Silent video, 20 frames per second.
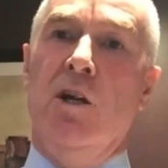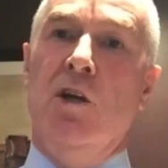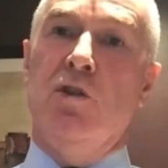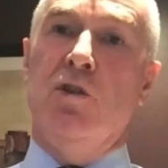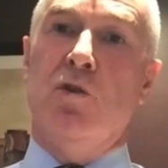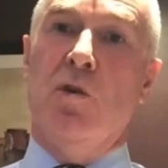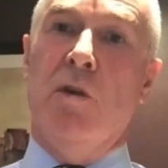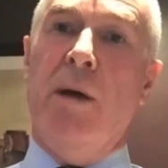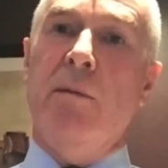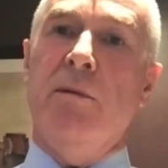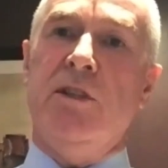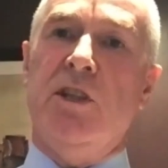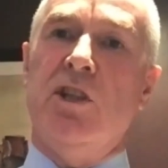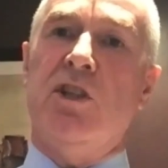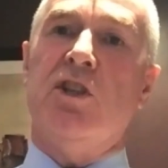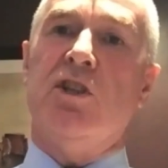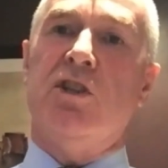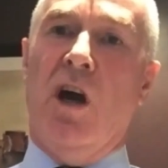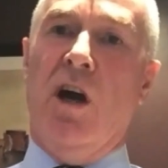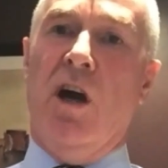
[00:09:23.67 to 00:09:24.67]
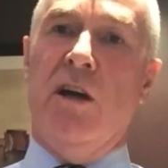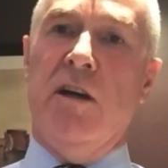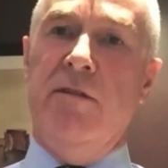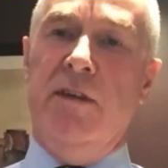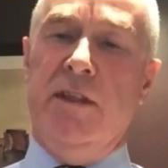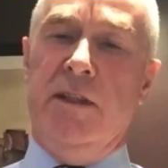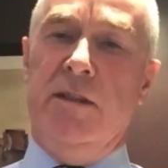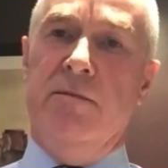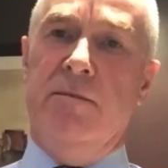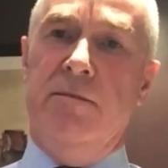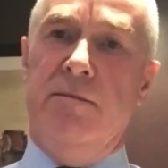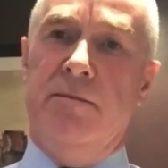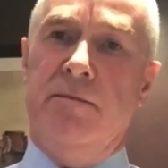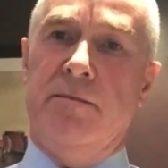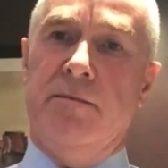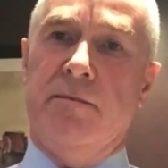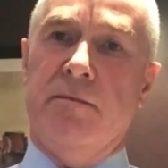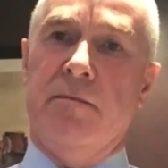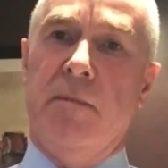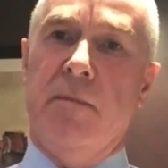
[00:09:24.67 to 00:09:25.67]
So that was the start of it.
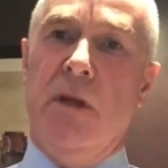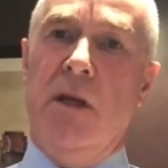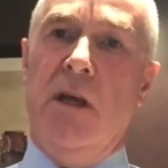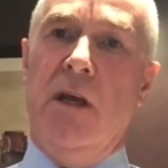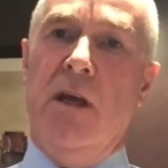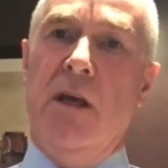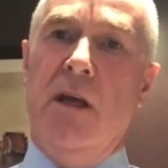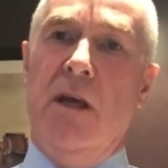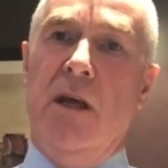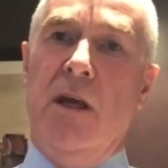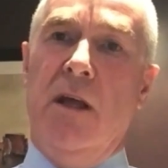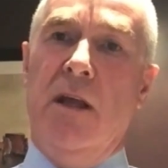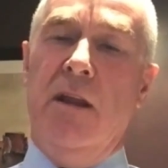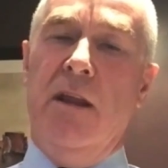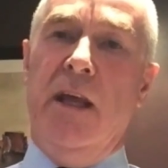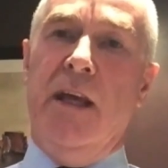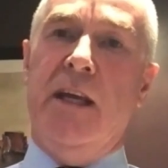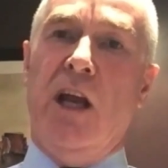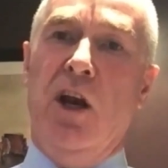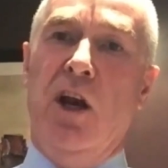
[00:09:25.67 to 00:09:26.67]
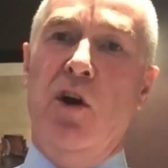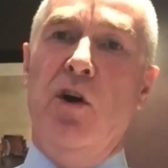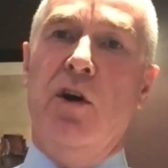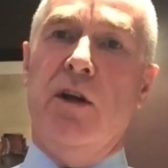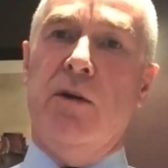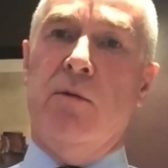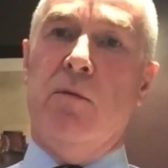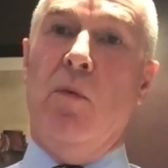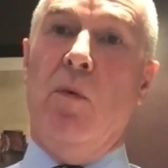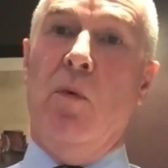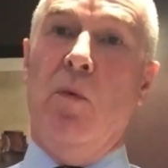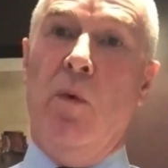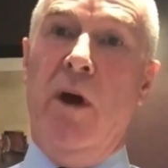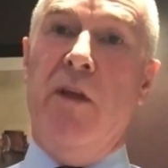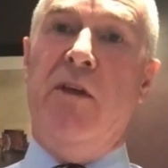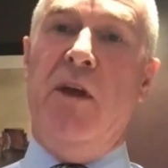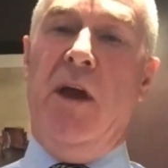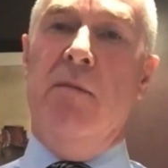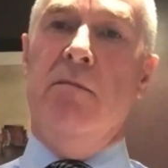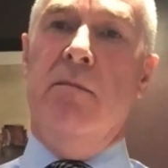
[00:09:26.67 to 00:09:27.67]
They colluded
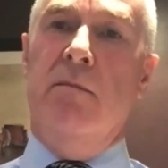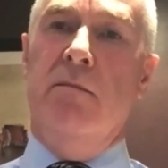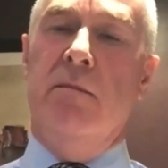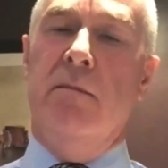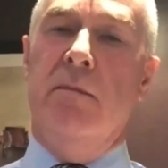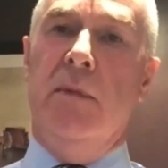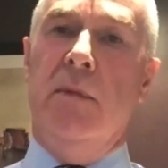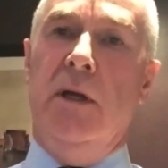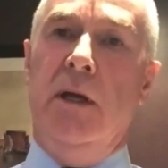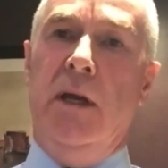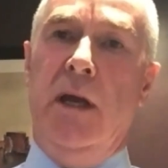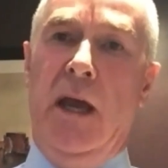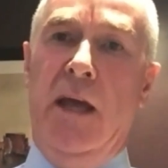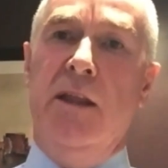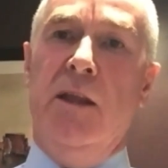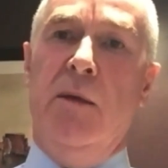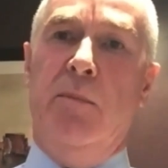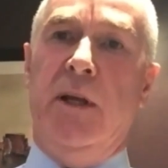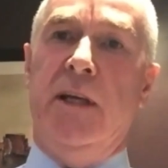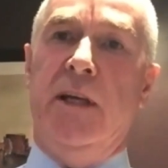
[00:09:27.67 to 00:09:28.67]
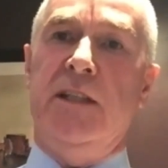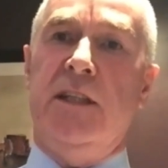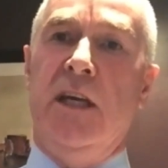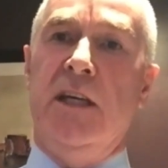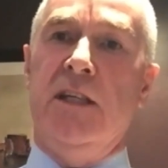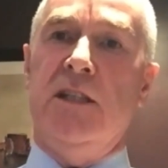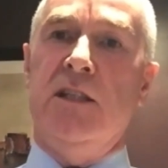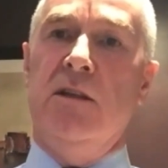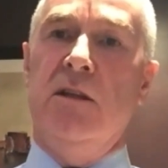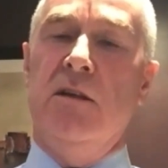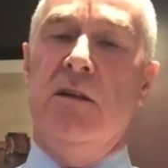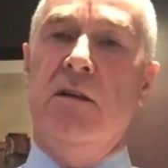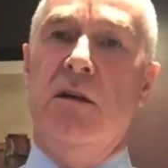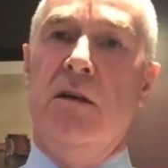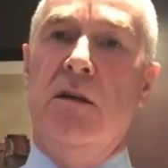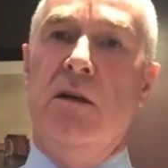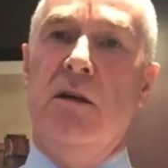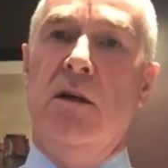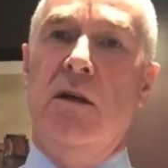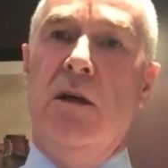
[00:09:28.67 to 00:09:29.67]
with him in the police station
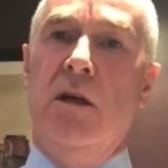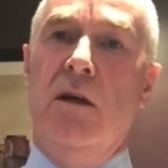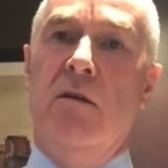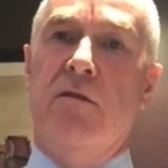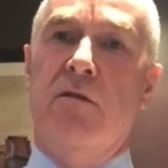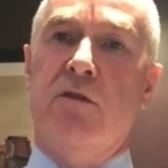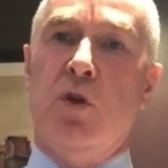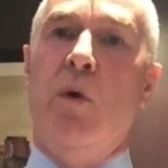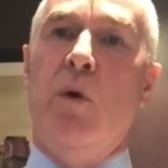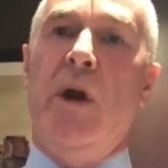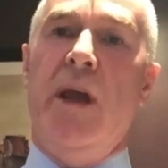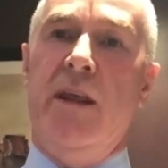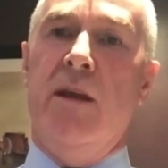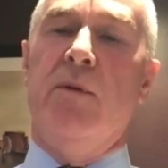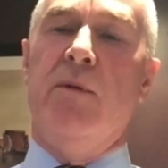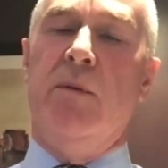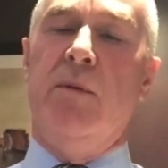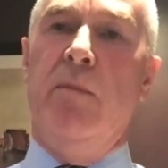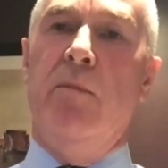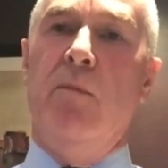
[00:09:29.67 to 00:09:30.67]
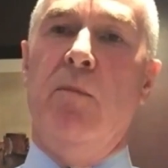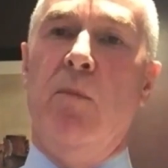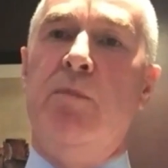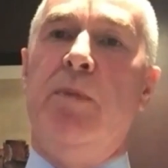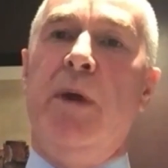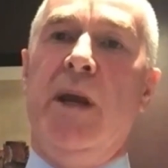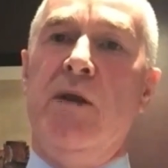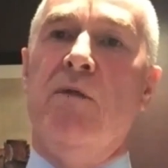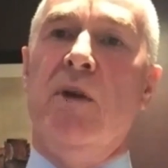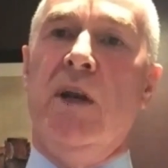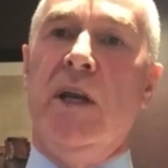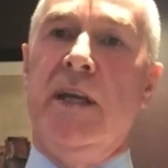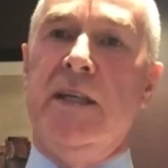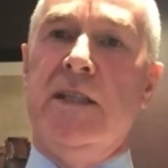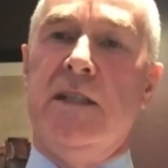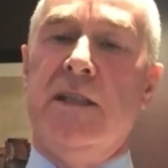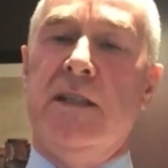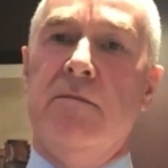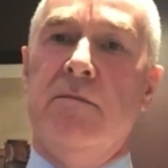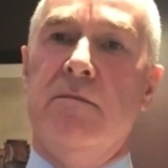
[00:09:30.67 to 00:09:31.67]
so he would be
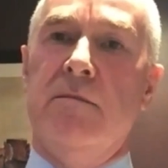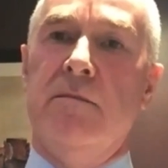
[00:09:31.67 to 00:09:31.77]
released.